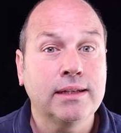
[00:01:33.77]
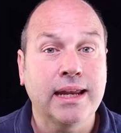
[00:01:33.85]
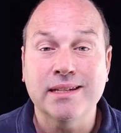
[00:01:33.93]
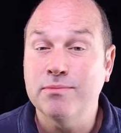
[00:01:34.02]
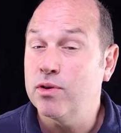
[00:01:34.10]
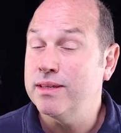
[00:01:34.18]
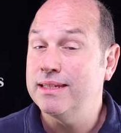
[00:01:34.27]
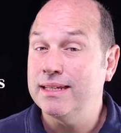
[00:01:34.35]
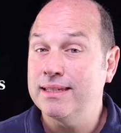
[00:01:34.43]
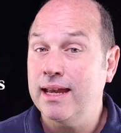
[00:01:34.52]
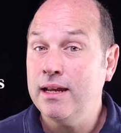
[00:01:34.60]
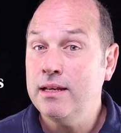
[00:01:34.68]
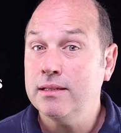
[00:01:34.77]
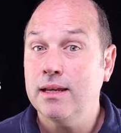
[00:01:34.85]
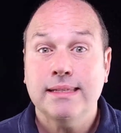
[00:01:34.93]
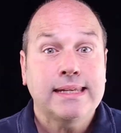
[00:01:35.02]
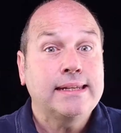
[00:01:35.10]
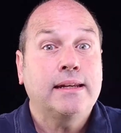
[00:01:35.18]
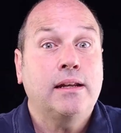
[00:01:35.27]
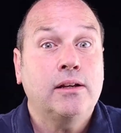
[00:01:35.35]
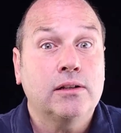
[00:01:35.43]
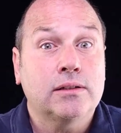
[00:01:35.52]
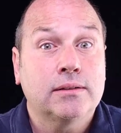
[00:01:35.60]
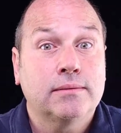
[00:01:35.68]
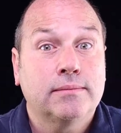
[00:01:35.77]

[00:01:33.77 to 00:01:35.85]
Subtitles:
takes more than 10 seconds, send an alert.